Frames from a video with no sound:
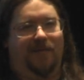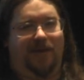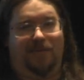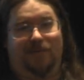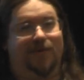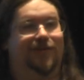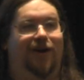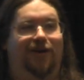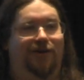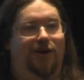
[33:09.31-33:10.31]
and people
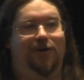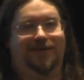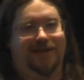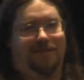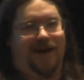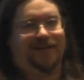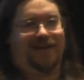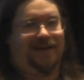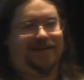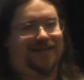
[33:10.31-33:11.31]
started noticing my
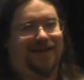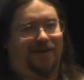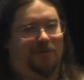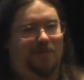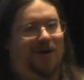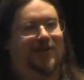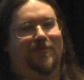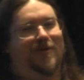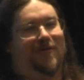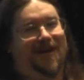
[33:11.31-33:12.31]
tickets were much
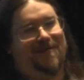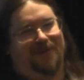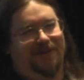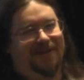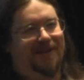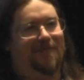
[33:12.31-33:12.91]
more readable